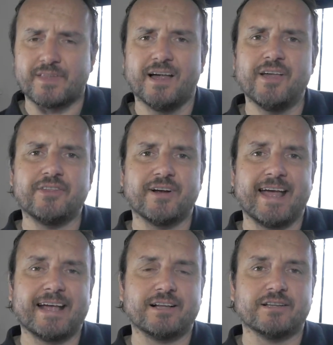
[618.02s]
another
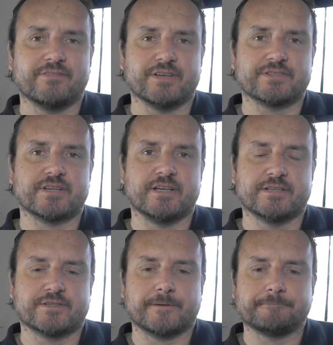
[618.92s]
angle of this
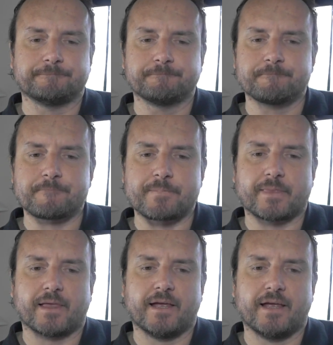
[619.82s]
is
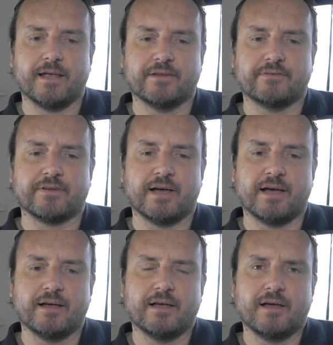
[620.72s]

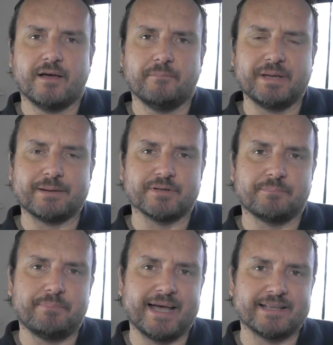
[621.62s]
being able to
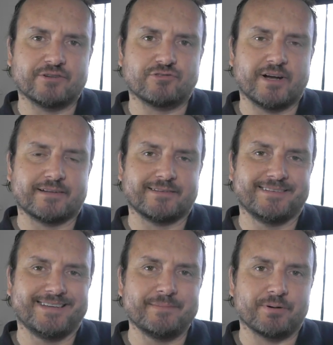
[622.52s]

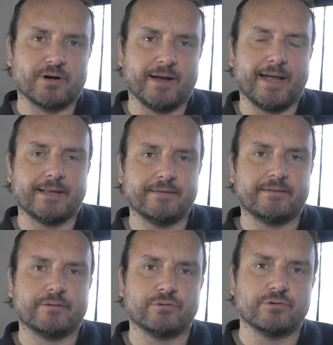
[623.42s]
penetrate deeper
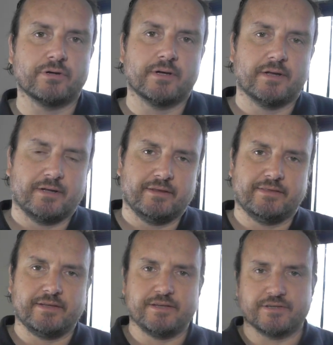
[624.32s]
into
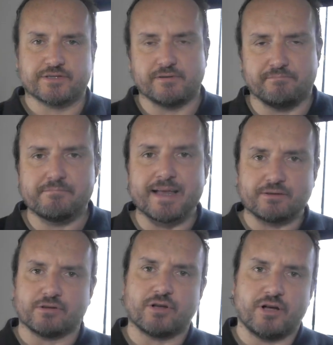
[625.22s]
these
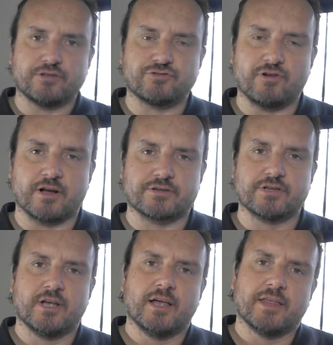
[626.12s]
mental constructs.
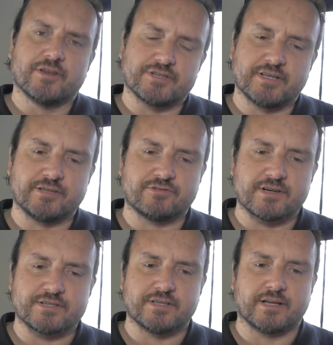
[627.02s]
There's an
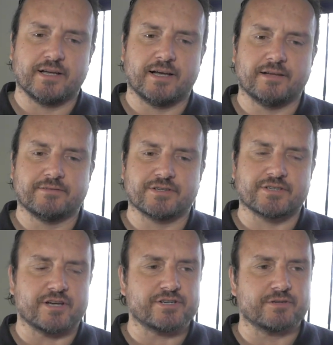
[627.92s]
interesting
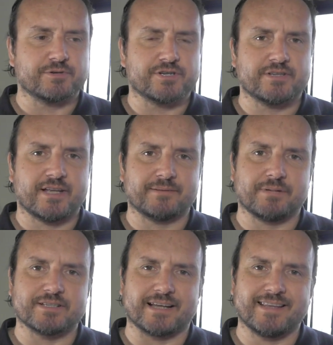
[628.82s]
discussion which has taken
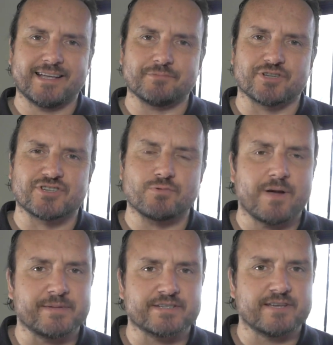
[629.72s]
place. I think it was
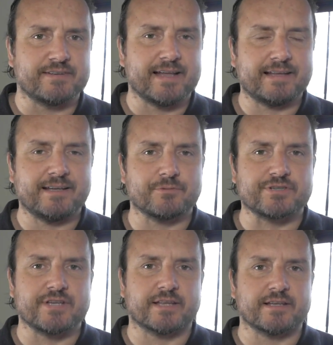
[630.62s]
Swami Sivananda
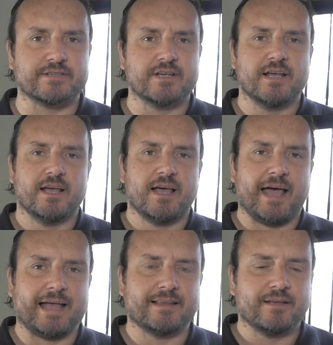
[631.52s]
was saying this,
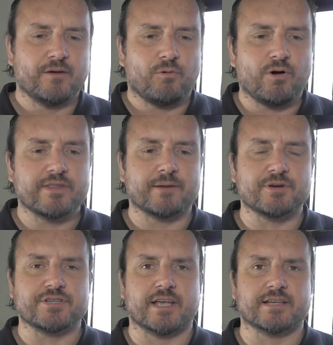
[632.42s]
and what they were
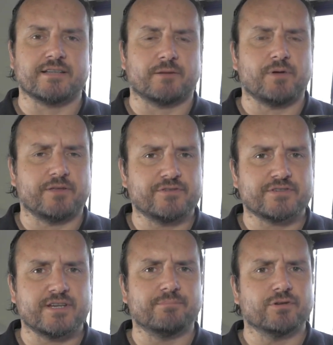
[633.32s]
saying is like, well, if you
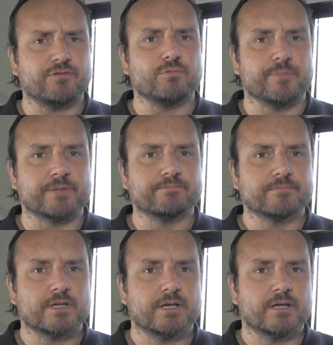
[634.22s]
see a beautiful woman,
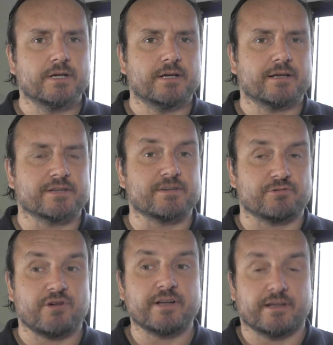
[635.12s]
because they
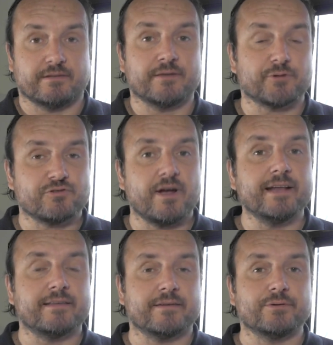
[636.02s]
were
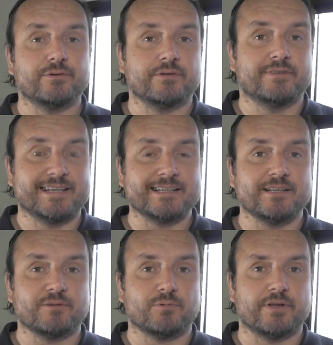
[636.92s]
trying to
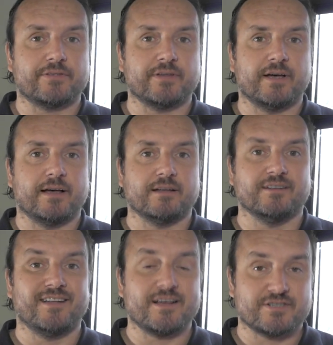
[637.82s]
deal with
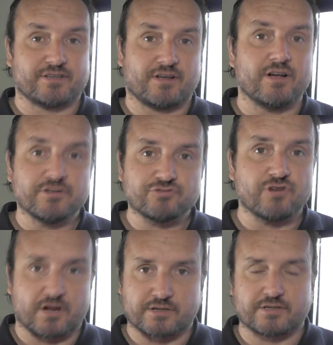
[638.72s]
lust
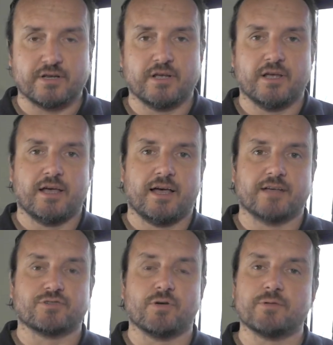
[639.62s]
constructs.
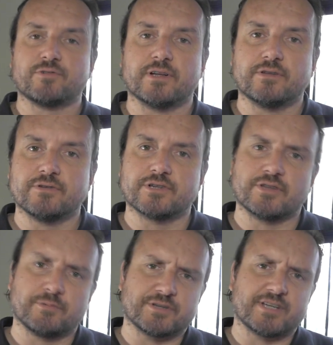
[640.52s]
So what they were trying to do is
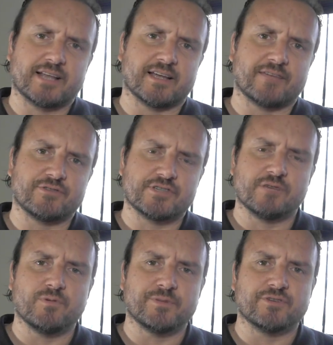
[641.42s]
they were saying, like, if you see a
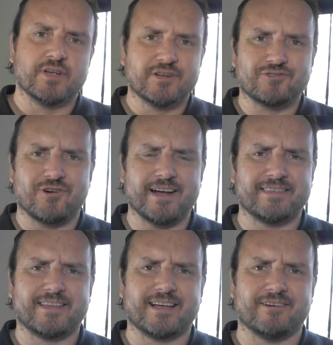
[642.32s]
woman, try
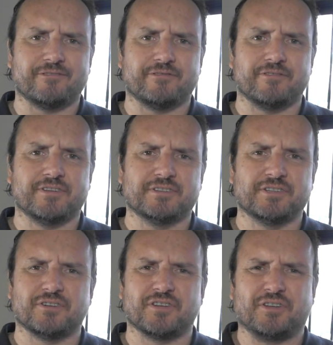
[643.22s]
and think of, you
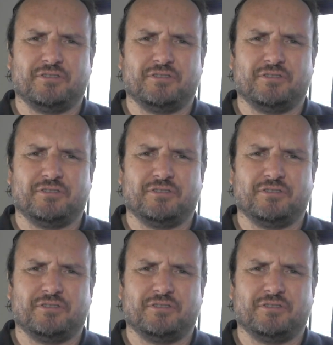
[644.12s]
know,